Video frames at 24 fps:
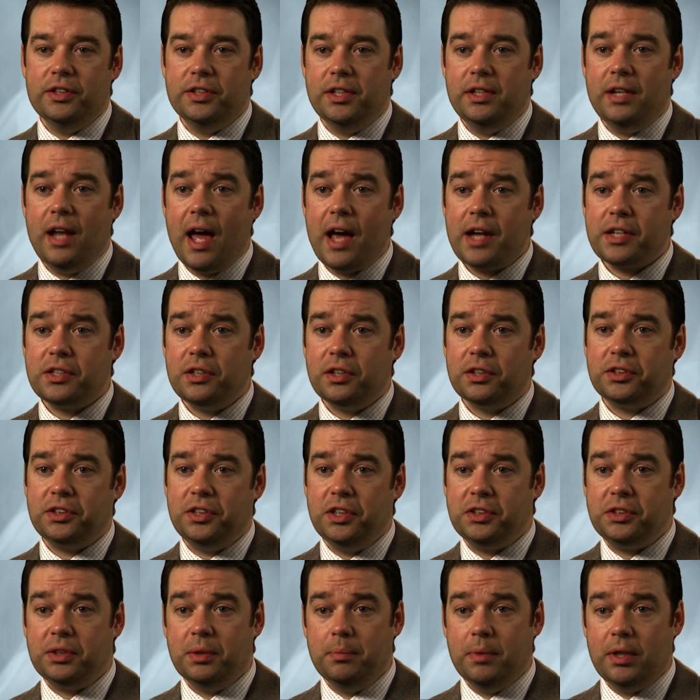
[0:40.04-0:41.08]
is a national
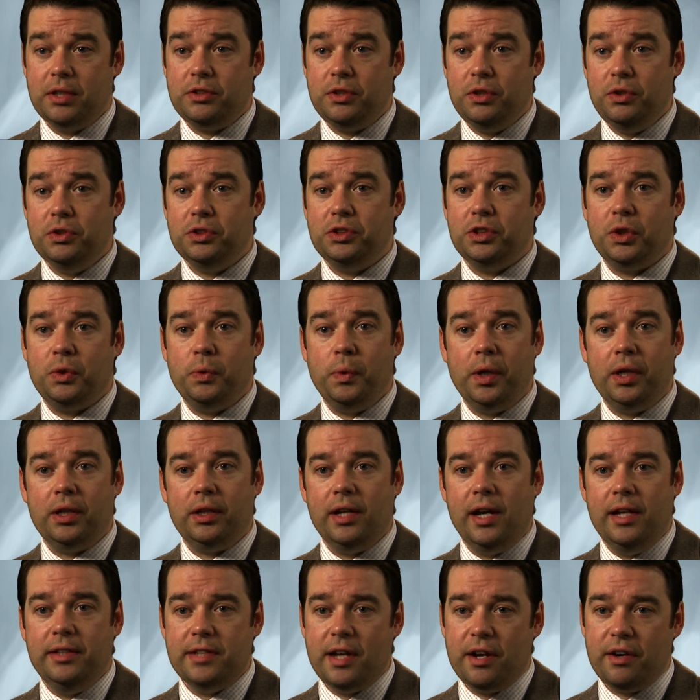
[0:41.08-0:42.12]
system that's used to
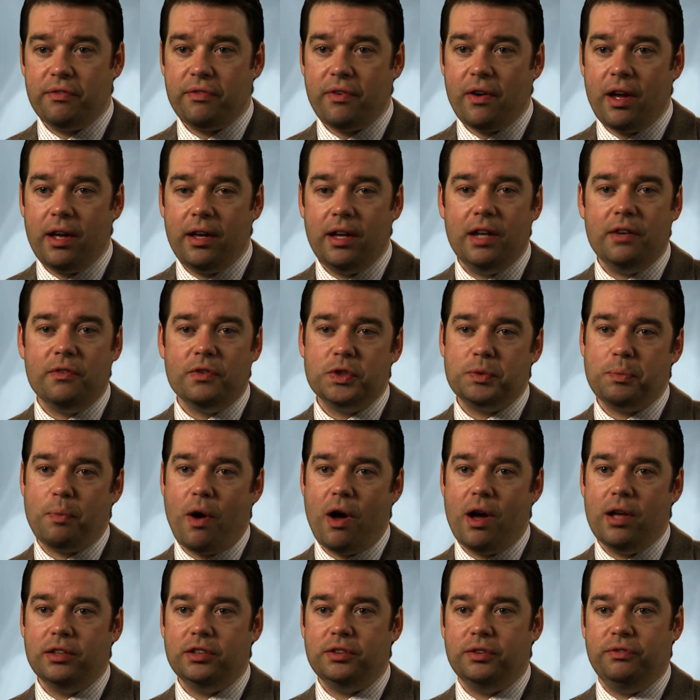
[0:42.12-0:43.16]
quickly identify and
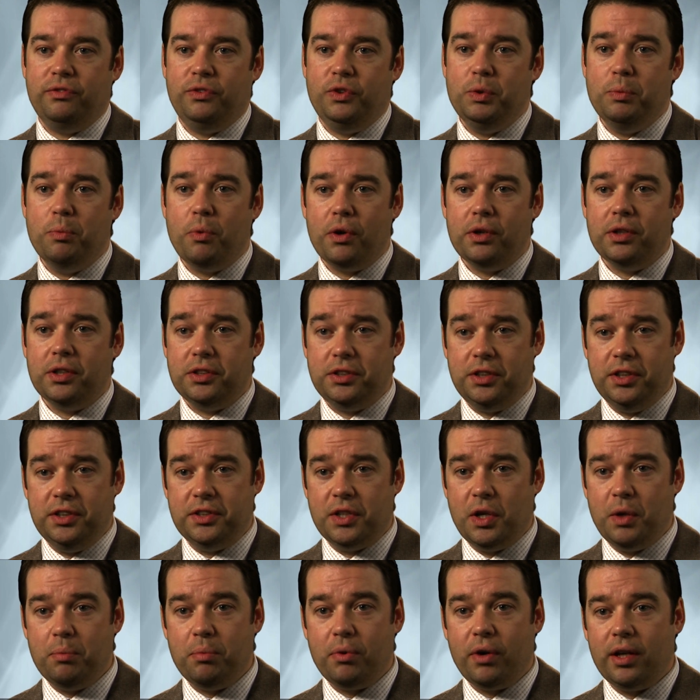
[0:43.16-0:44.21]
respond to foodborne
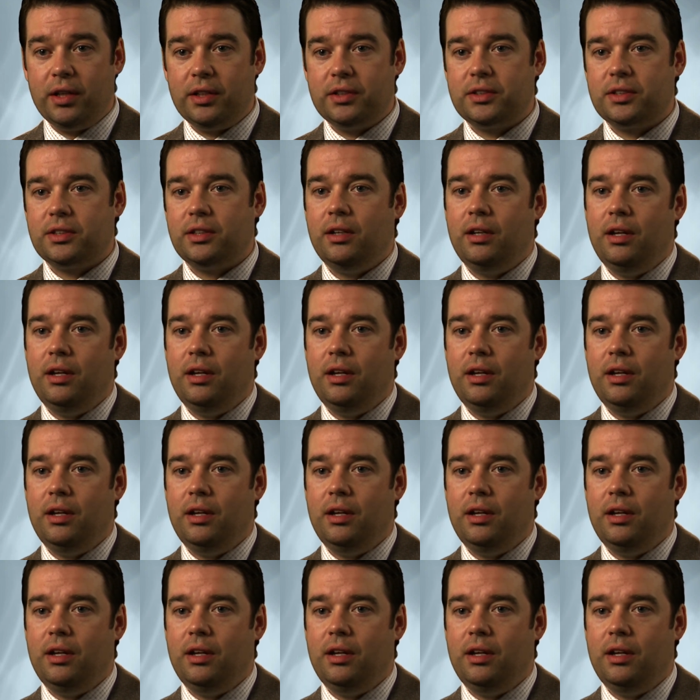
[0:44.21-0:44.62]
disease outbreaks.